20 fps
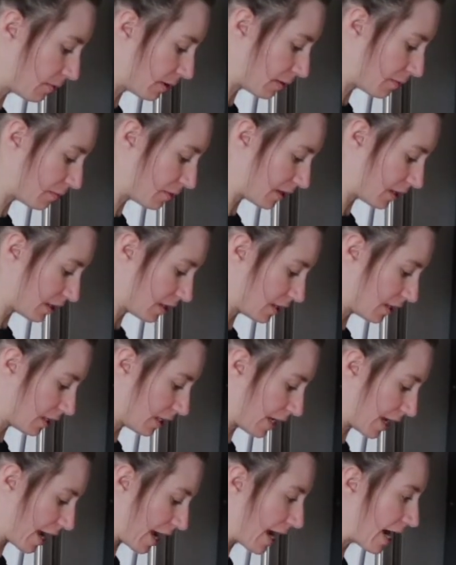them
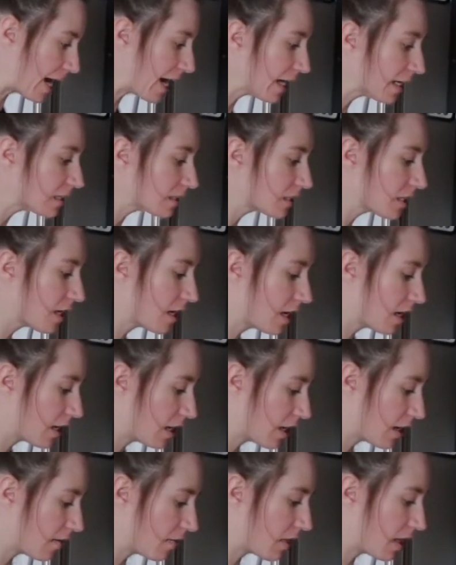the eggs,
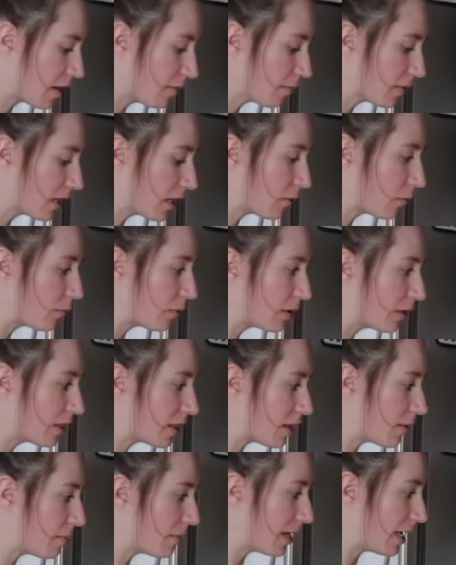and then I'm gonna put
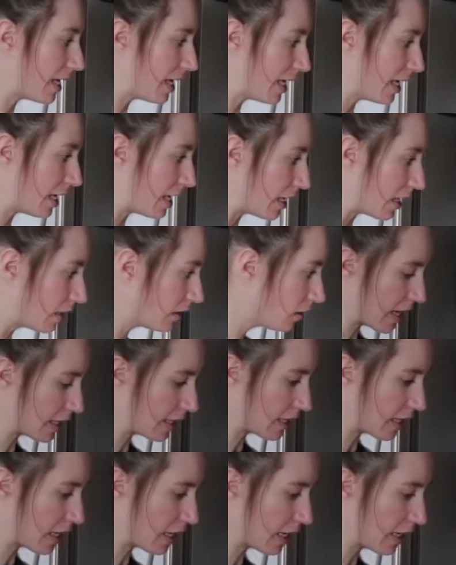them in, and
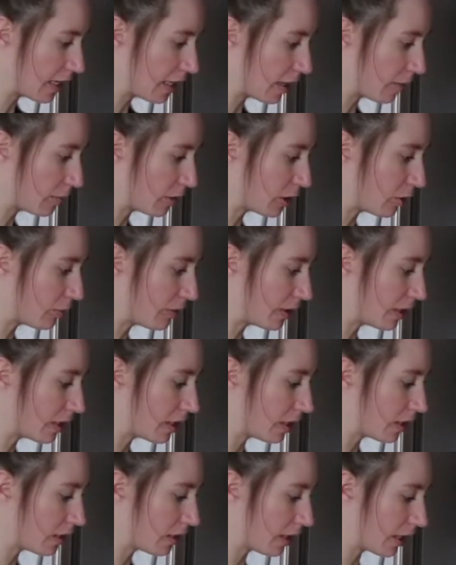then I'm gonna put it
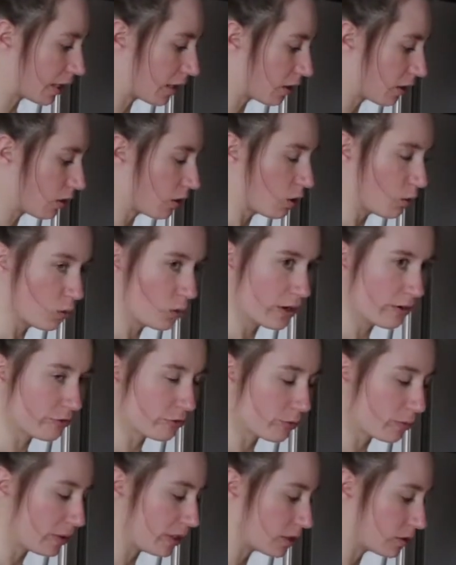in, like away
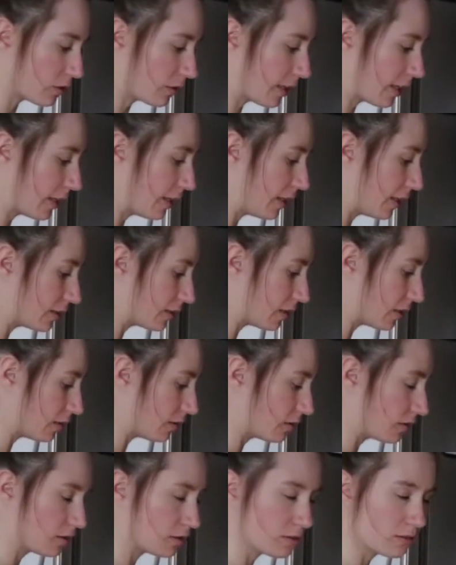from me so that it
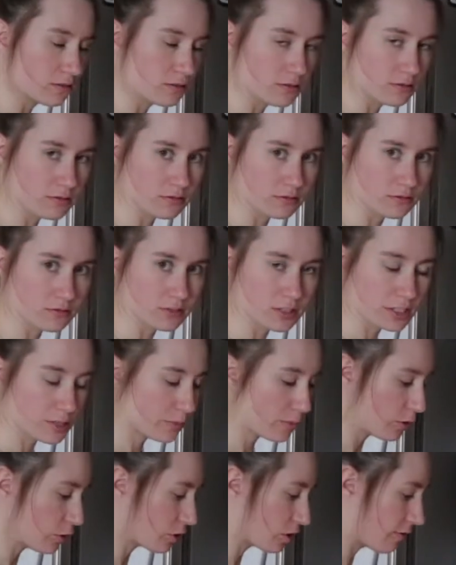doesn't
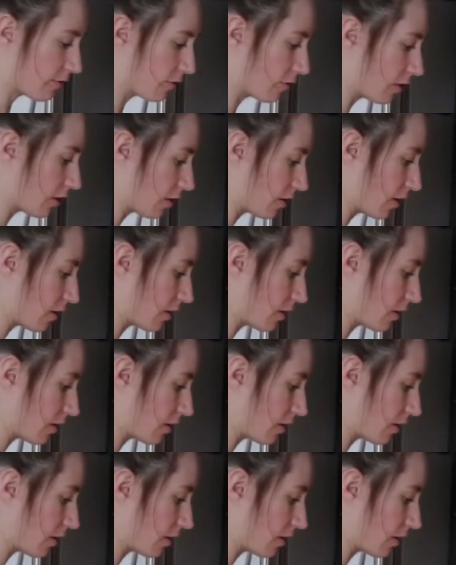splish everywhere.